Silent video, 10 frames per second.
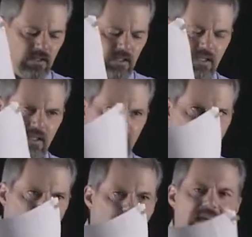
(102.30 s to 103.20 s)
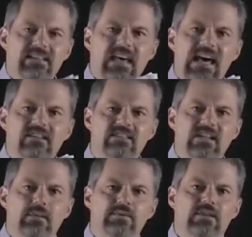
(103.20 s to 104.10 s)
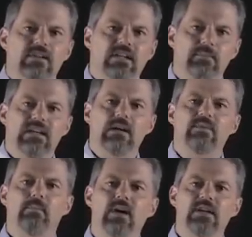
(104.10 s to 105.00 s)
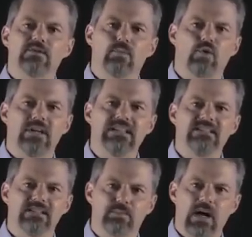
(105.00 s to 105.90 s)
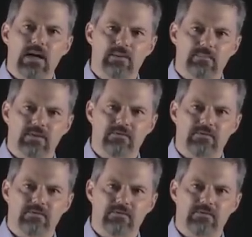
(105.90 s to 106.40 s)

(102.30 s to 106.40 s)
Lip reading: If we make that assumption, then it becomes a much more easy problem to